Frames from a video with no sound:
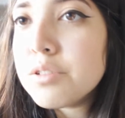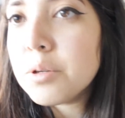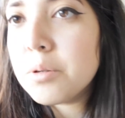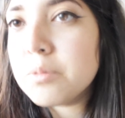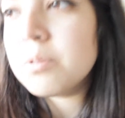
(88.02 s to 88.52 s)

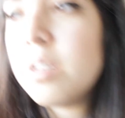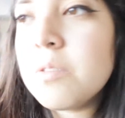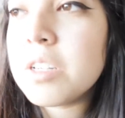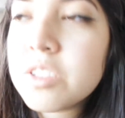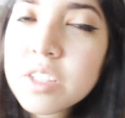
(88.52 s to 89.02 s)
Two.
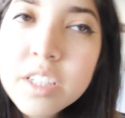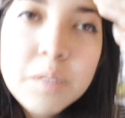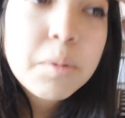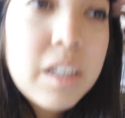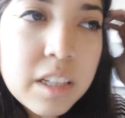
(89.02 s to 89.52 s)
Well, actually I
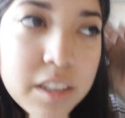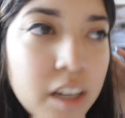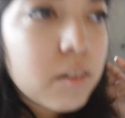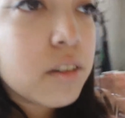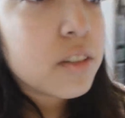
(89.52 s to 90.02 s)
got back like
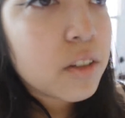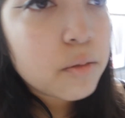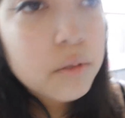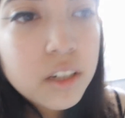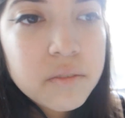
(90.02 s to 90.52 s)
an hour
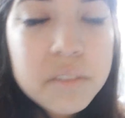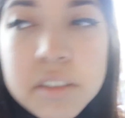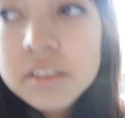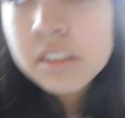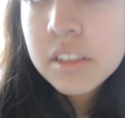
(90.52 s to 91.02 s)
ago, but I've
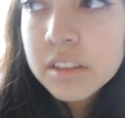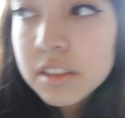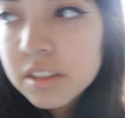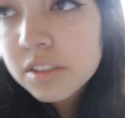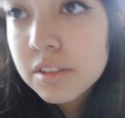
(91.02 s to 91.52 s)
been
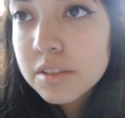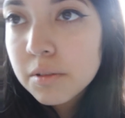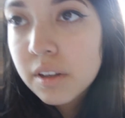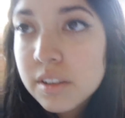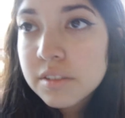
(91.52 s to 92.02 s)
cleaning the kitchen
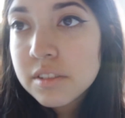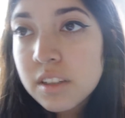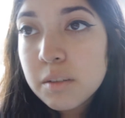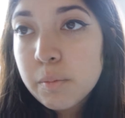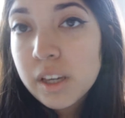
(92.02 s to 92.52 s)
so I can
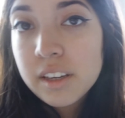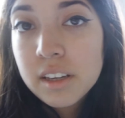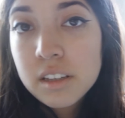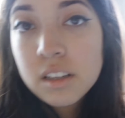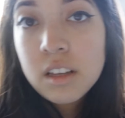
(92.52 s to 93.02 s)
start
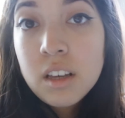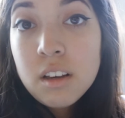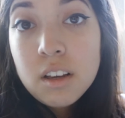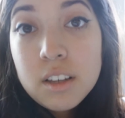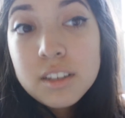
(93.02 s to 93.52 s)
baking
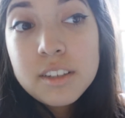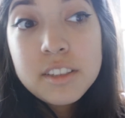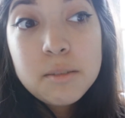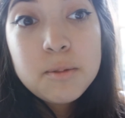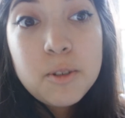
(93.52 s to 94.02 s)

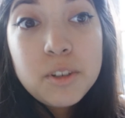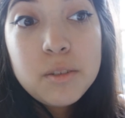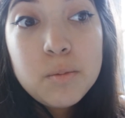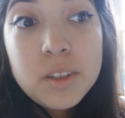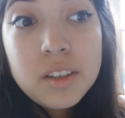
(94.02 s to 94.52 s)
because I'm
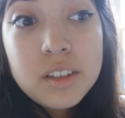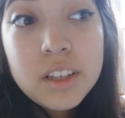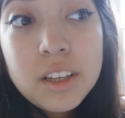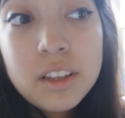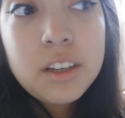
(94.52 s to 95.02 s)
going to
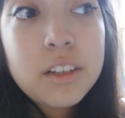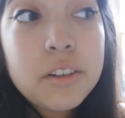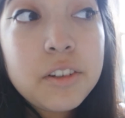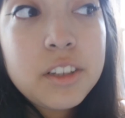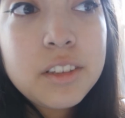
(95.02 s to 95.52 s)
make
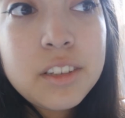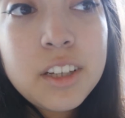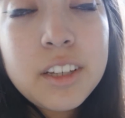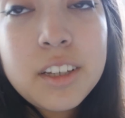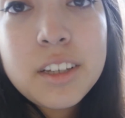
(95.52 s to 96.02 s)
green
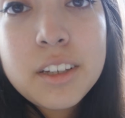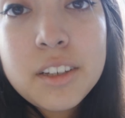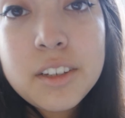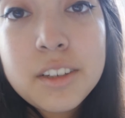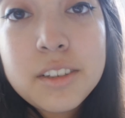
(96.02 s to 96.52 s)
tea
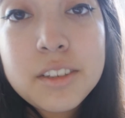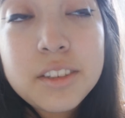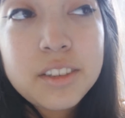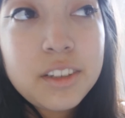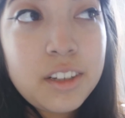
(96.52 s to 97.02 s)

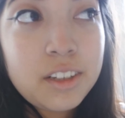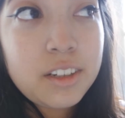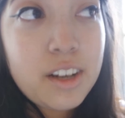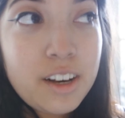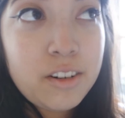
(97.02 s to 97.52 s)
cookies,
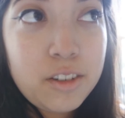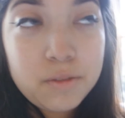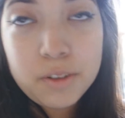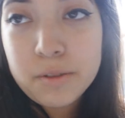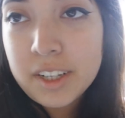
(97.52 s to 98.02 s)
and I don't
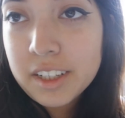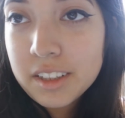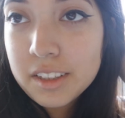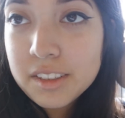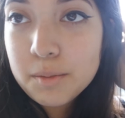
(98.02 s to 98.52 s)
know if you
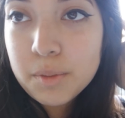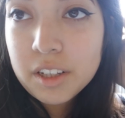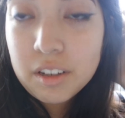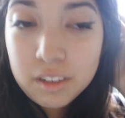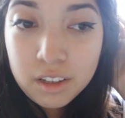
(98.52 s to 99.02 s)
recognize it,
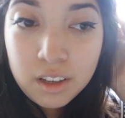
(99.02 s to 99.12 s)
but